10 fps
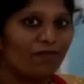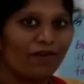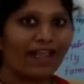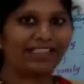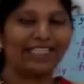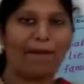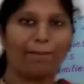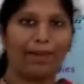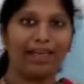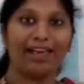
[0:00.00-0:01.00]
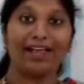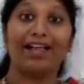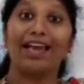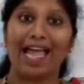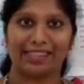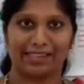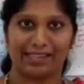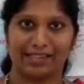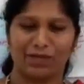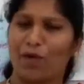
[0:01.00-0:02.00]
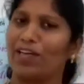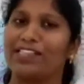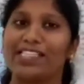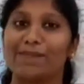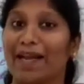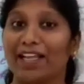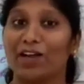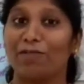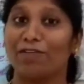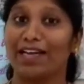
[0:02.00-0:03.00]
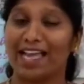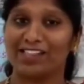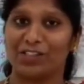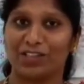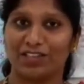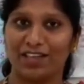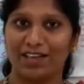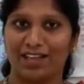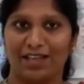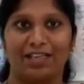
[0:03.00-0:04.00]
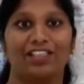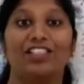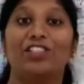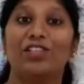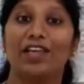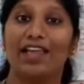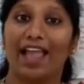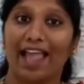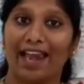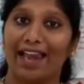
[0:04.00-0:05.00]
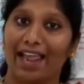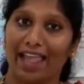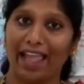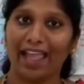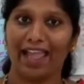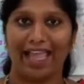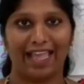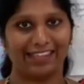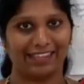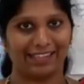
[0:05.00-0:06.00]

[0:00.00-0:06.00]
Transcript: For example, glass. What is the spelling of glass, children? G-L-A-S-S.